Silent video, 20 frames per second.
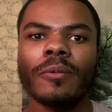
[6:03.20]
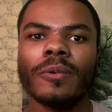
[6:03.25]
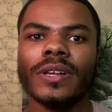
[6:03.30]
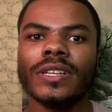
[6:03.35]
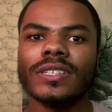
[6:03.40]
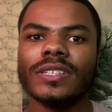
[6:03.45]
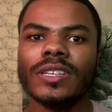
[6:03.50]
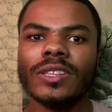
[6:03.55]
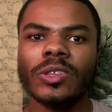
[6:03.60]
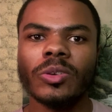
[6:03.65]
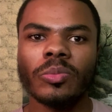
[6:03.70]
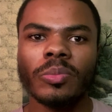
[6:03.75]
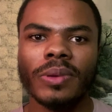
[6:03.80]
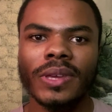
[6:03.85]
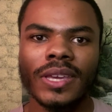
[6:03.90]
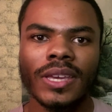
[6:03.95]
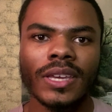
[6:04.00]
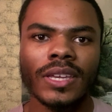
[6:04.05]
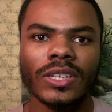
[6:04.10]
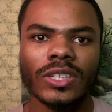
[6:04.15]
went to the
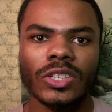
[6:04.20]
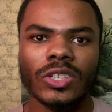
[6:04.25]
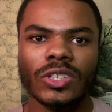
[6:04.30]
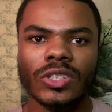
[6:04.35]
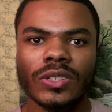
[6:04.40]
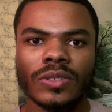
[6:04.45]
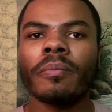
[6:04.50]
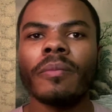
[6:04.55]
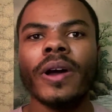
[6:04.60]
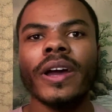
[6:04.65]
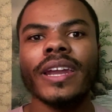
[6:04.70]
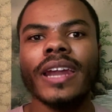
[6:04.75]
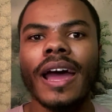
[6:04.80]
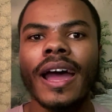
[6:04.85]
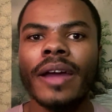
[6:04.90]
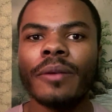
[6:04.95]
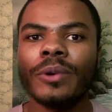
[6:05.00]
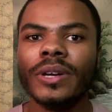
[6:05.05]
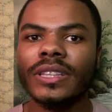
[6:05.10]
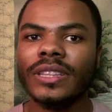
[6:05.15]
beach, when
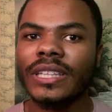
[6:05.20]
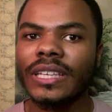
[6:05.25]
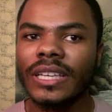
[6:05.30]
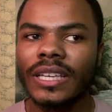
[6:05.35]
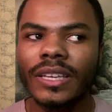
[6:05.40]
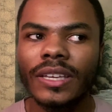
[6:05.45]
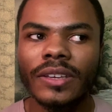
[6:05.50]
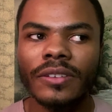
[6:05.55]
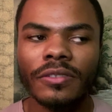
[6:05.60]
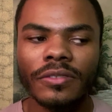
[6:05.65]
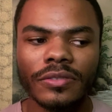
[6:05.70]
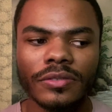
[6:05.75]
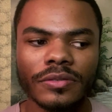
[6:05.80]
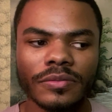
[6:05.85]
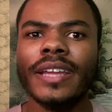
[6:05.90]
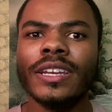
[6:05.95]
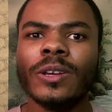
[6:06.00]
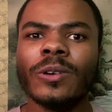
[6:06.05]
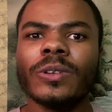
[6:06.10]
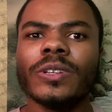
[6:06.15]
I would leave,
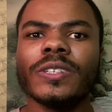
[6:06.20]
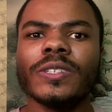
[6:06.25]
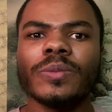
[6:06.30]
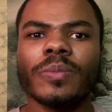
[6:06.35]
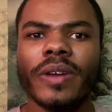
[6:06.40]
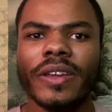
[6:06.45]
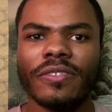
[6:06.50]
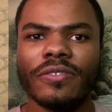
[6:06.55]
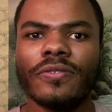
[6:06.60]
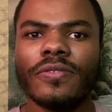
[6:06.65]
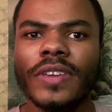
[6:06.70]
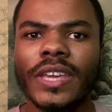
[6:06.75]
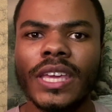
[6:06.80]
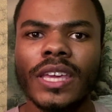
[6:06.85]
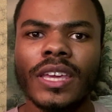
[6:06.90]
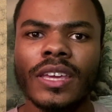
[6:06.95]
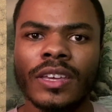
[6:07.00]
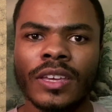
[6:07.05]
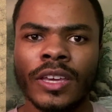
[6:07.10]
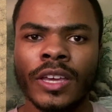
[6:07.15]
I noticed my
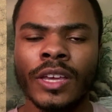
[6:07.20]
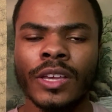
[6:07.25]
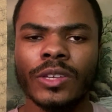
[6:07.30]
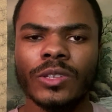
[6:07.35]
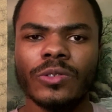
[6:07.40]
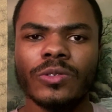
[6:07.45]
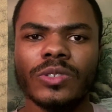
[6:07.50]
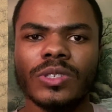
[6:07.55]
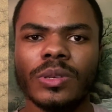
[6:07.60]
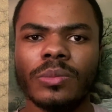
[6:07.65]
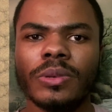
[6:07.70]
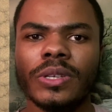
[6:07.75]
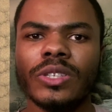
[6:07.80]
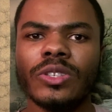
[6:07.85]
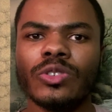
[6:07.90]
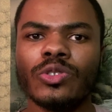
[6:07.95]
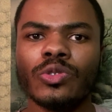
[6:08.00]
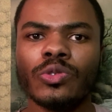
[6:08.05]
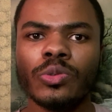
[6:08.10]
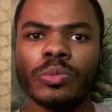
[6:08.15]
feet used to be
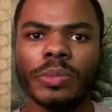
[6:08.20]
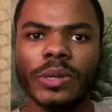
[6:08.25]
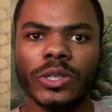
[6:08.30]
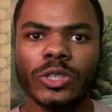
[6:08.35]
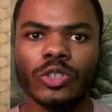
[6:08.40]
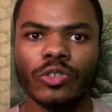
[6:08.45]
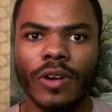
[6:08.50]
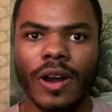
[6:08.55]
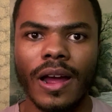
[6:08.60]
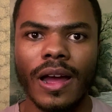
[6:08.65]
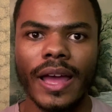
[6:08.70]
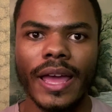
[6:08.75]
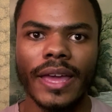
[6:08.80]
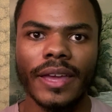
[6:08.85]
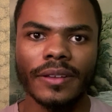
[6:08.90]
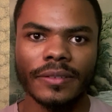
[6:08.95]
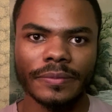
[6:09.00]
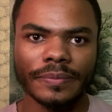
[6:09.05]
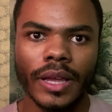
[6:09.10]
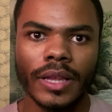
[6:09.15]
super
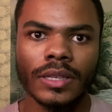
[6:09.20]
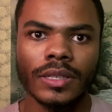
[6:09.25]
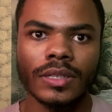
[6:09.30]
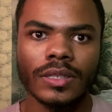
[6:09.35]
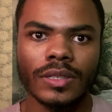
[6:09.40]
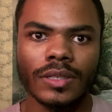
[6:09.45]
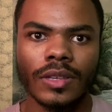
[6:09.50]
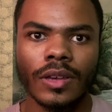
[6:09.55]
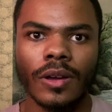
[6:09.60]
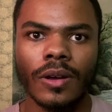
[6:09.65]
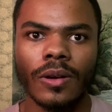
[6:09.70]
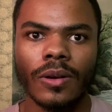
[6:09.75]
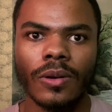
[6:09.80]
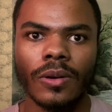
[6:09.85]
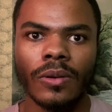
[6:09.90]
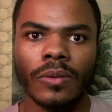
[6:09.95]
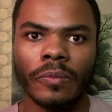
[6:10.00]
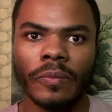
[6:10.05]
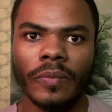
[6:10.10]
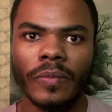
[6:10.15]
dry. And
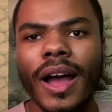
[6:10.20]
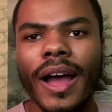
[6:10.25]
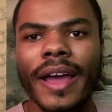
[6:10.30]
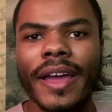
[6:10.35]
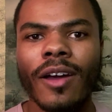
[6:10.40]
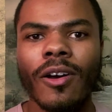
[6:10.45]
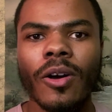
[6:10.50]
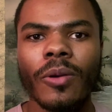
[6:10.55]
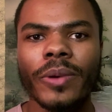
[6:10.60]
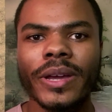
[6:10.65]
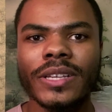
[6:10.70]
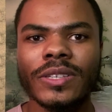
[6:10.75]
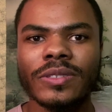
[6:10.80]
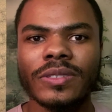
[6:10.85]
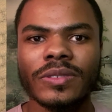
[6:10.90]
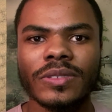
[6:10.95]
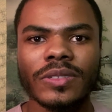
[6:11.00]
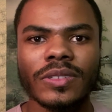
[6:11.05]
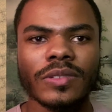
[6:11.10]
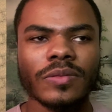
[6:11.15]
so I
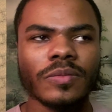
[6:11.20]
always